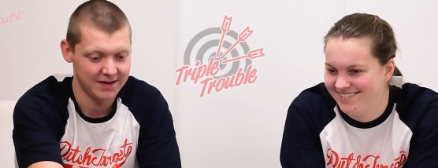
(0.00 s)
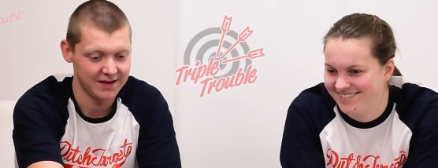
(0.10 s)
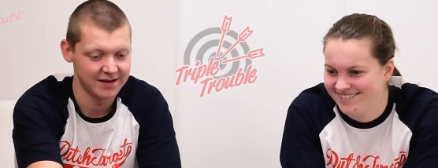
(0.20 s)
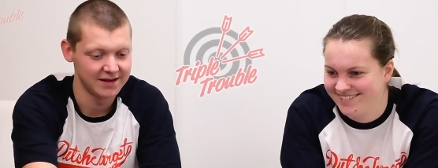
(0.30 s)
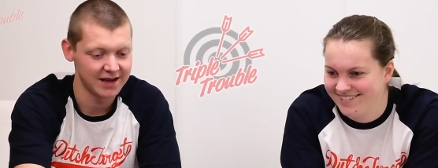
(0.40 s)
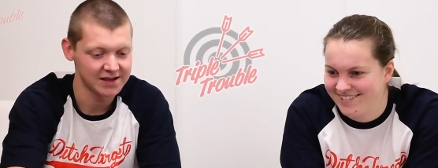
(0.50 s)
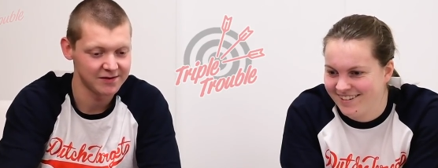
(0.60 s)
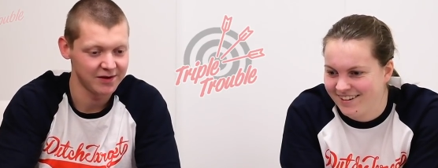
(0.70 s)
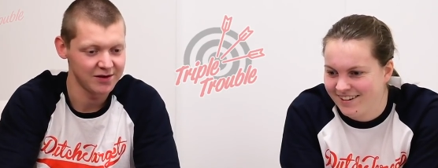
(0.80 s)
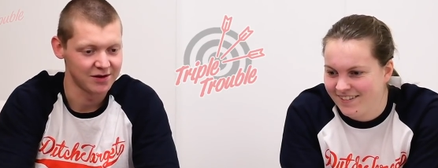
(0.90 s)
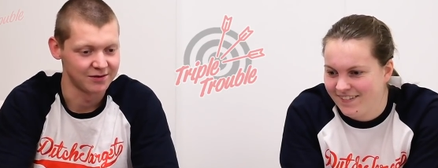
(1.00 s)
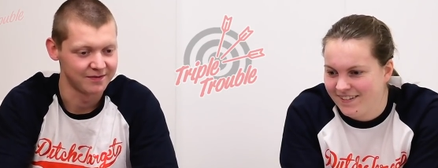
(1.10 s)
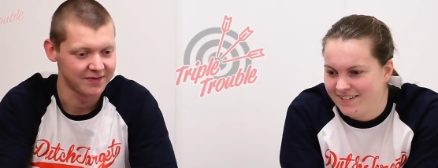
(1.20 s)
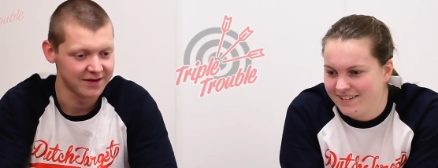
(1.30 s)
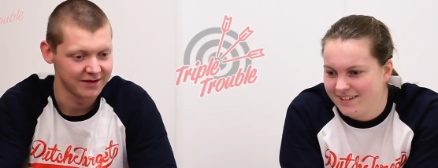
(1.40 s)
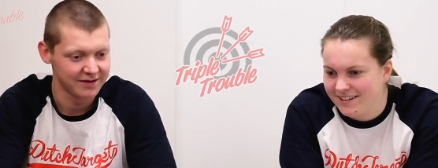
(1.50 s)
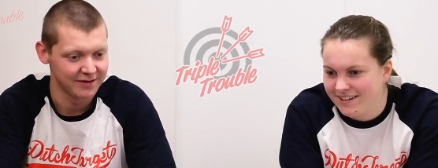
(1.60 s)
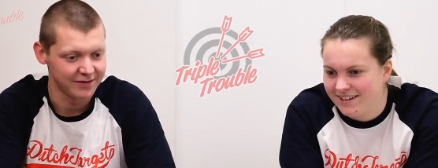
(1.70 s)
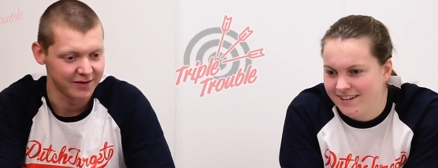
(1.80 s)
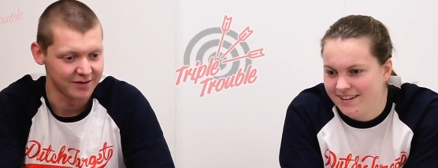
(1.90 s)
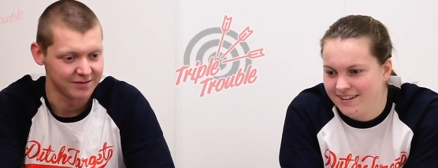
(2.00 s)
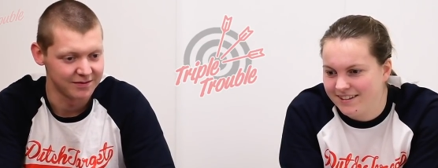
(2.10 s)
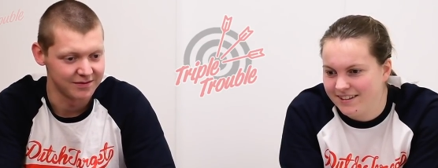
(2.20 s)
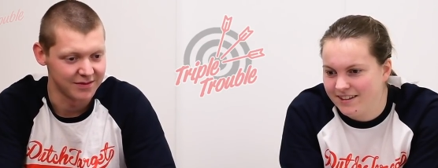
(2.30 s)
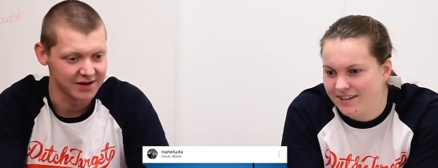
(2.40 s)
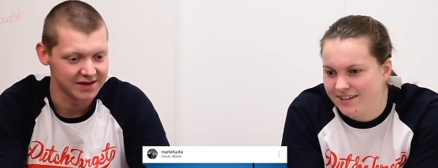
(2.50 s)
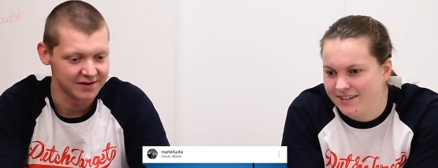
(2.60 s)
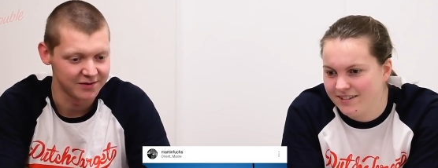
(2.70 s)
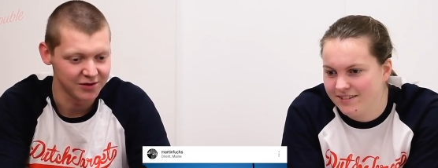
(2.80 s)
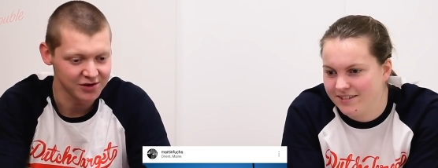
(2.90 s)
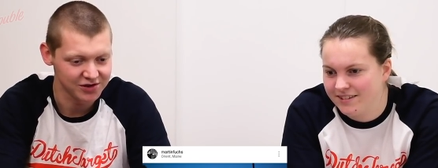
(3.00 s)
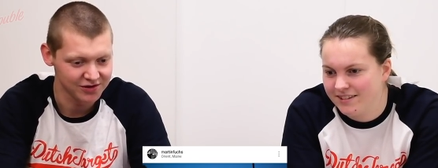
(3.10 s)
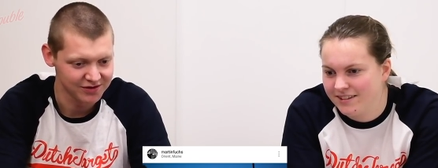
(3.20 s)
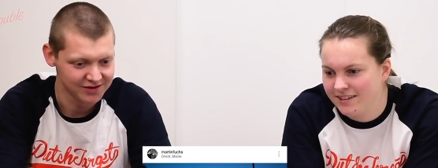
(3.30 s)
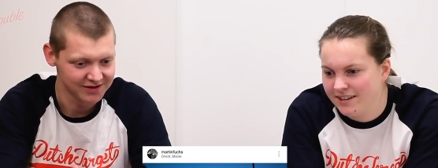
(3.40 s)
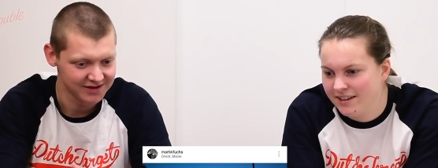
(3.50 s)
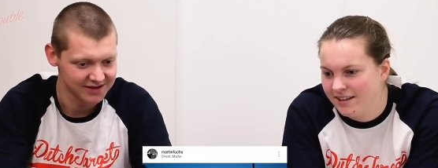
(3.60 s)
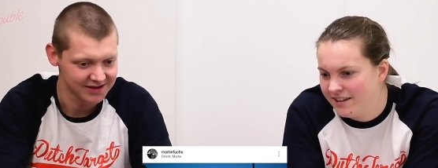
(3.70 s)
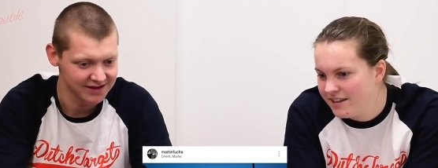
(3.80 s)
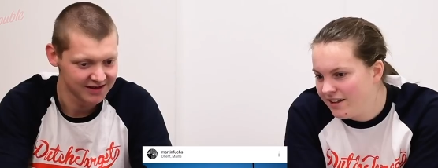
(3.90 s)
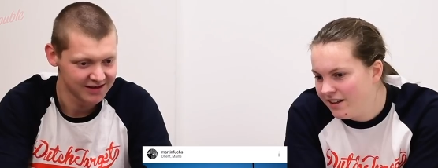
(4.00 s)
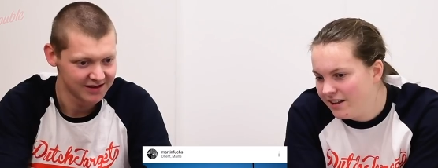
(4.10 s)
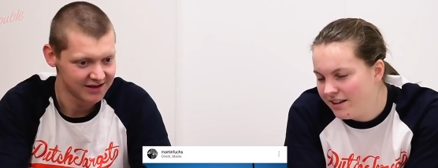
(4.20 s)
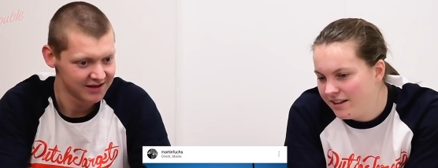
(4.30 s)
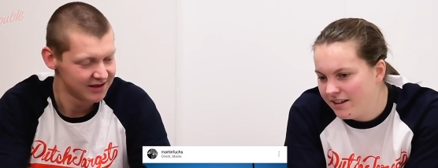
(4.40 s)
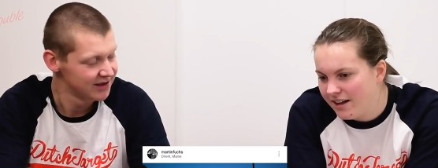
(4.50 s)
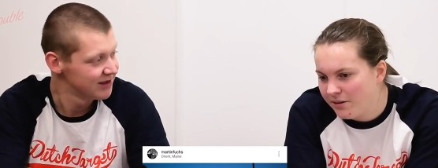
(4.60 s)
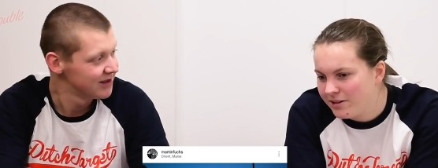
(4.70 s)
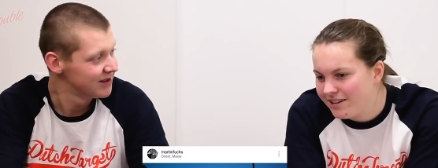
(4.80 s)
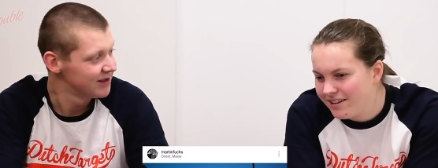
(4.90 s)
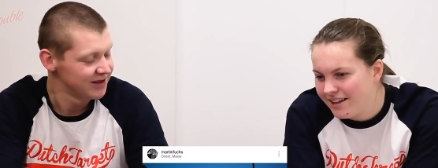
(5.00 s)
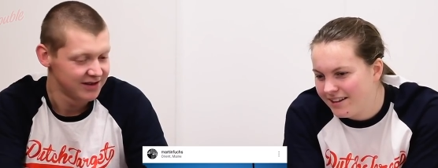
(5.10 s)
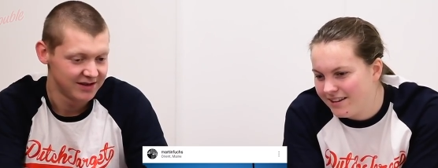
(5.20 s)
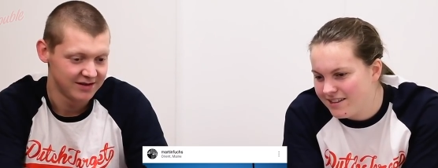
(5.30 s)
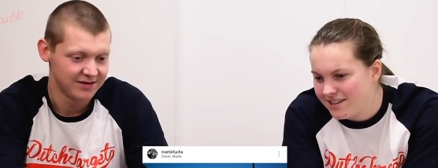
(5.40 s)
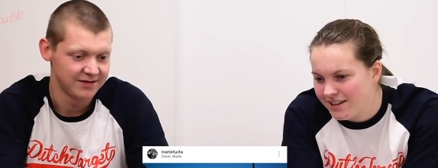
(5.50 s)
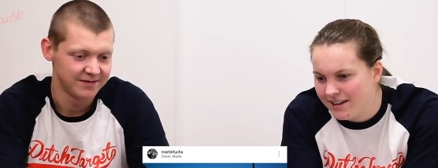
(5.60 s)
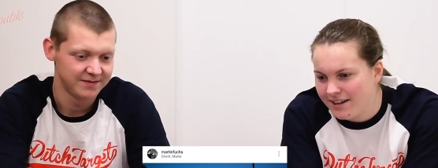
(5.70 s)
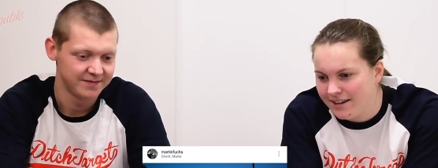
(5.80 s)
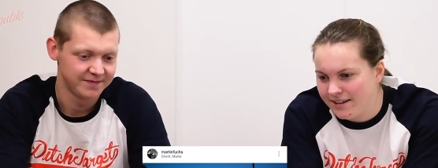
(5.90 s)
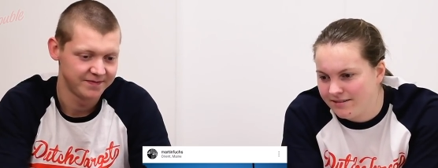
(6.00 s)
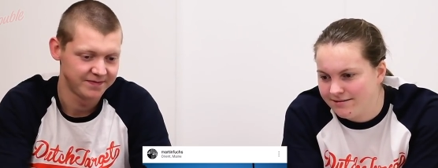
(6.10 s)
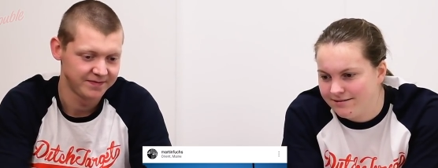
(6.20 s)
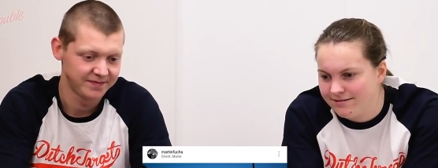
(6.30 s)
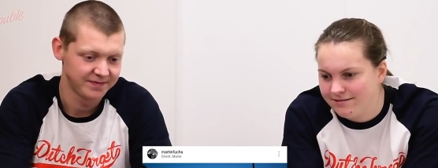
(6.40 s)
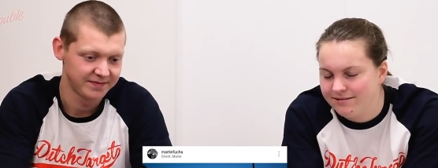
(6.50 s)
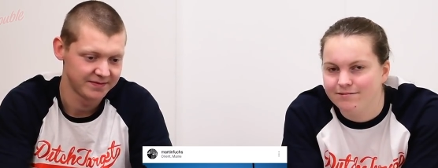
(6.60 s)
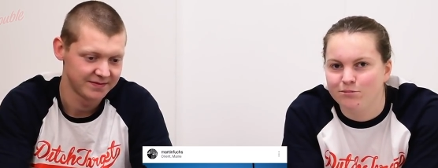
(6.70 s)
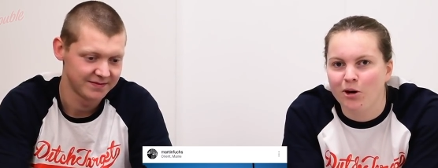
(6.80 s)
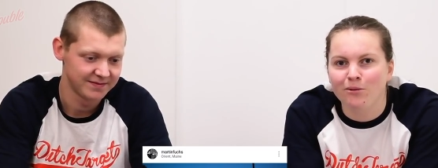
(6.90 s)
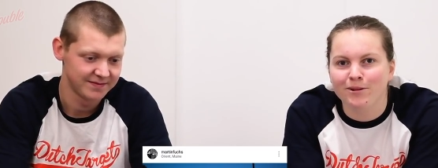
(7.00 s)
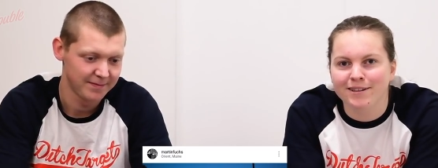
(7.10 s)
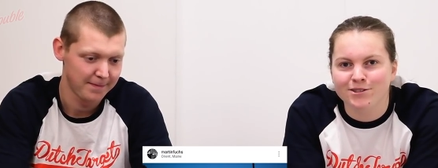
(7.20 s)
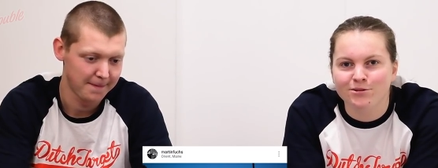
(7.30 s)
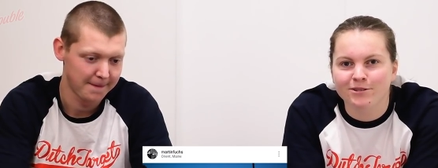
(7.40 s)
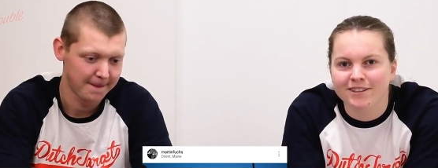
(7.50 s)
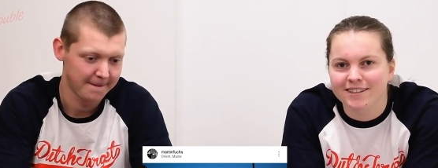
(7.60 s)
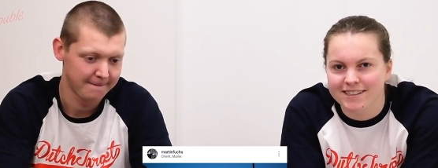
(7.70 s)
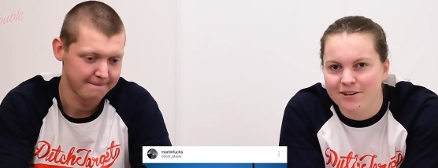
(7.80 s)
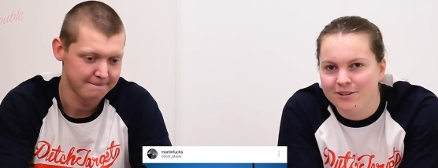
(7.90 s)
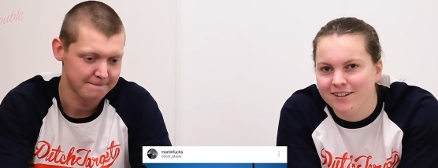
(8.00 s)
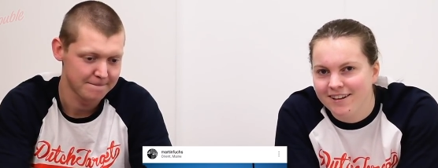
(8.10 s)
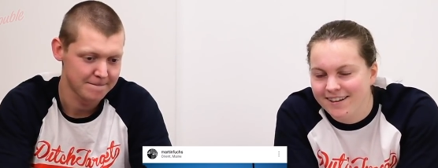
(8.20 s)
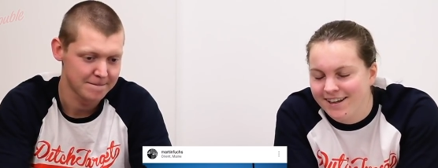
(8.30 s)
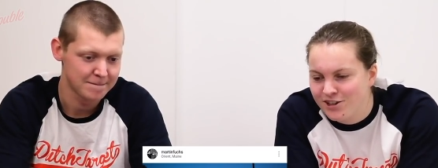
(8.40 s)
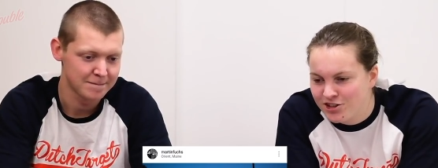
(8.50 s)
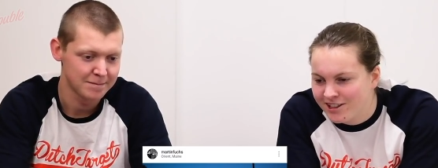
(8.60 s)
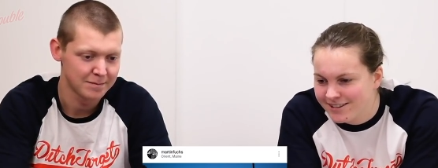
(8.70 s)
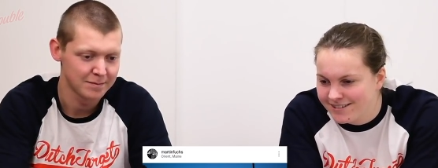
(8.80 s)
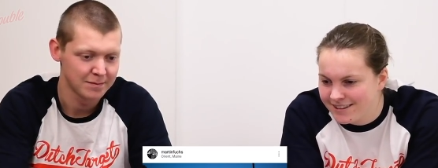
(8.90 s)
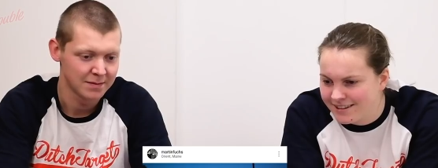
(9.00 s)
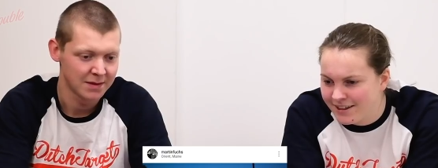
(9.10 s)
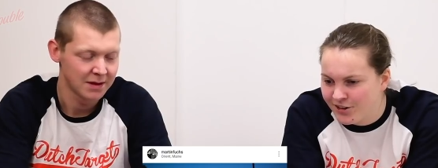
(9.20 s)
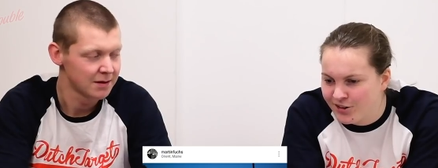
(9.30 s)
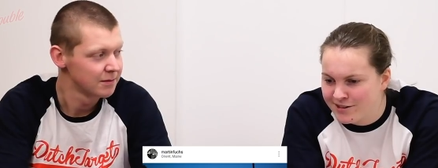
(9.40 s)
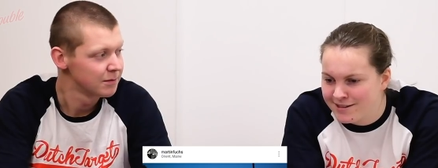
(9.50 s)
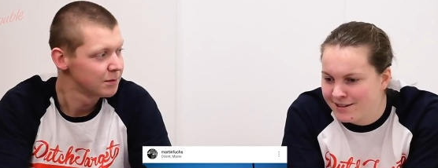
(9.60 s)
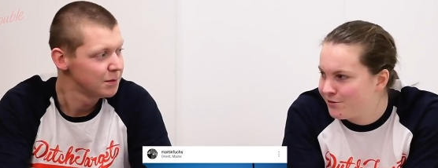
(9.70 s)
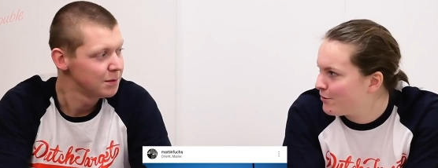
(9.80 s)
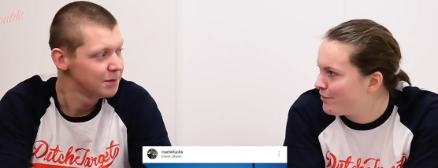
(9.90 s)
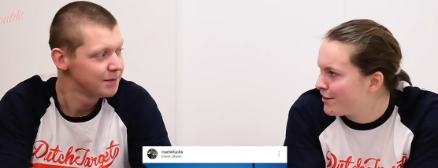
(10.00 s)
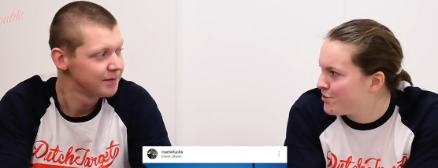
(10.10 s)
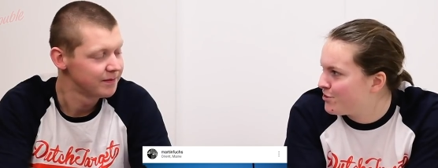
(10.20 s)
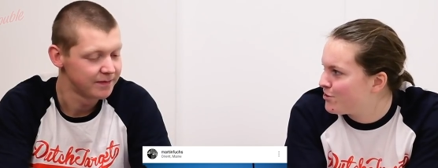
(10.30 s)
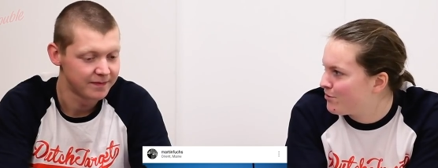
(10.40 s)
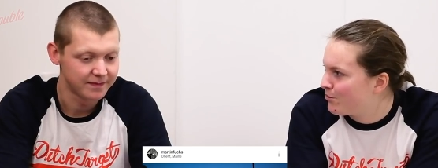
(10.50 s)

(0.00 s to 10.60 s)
Speaker 1: and the next photo from Martin Fuchs.
Speaker 2: I really like this. I, I probably, as you realize, I really like nature. And here you can see the reflections of